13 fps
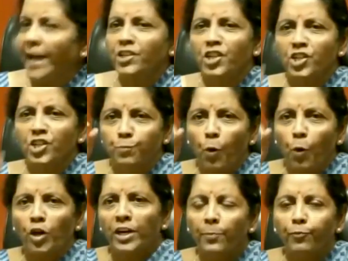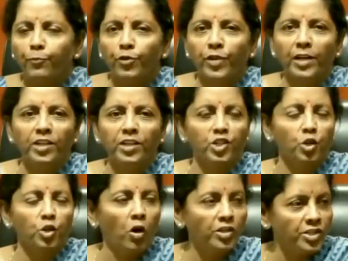Has she spoken up for
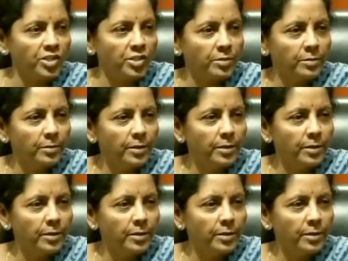Dalit's cause